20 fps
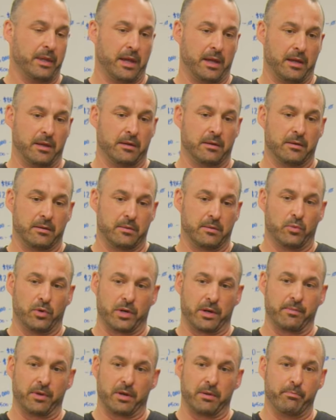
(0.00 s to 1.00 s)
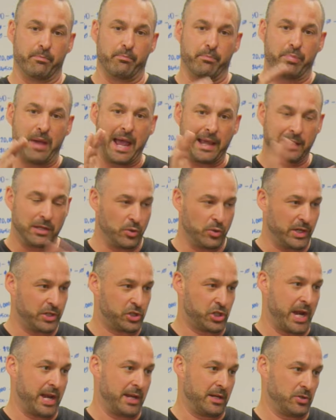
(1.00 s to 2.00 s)
And what I'm going to beg you to
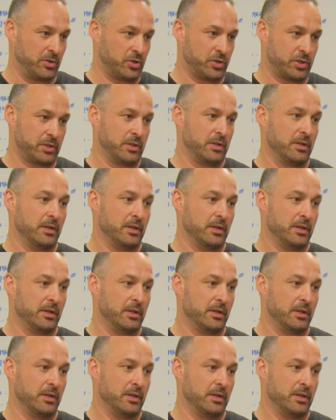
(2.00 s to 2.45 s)
change.